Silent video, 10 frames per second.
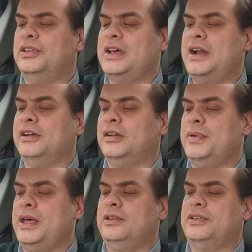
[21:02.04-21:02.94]
it's down a little
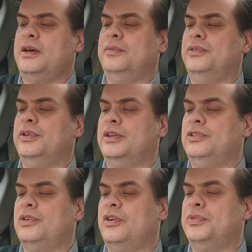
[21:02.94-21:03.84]
bit, down
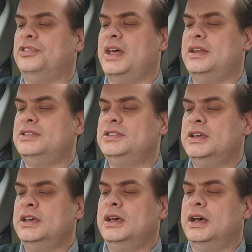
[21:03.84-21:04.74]
12%.
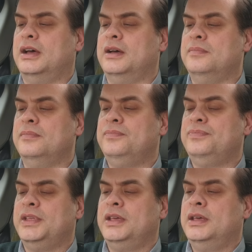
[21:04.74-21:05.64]
And
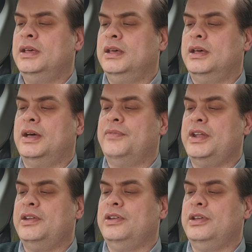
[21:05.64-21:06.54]

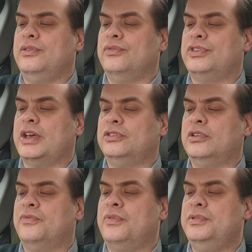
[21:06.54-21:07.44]
then sales have
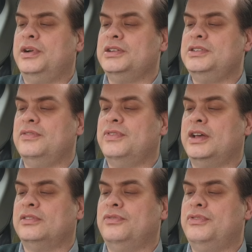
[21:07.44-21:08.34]
gone from
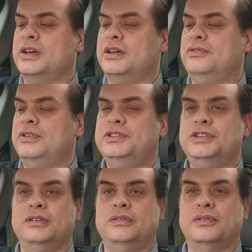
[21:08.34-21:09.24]
19,300
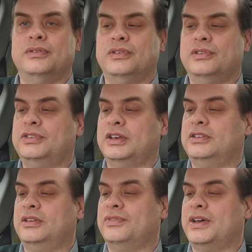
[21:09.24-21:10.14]
to
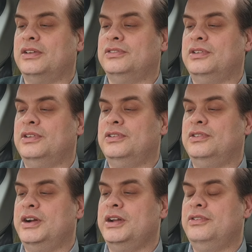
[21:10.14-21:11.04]

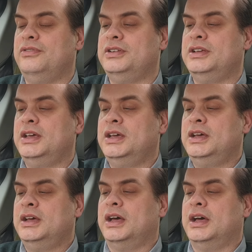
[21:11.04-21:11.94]
16,900.
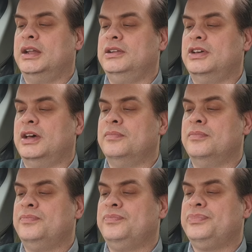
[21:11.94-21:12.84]
And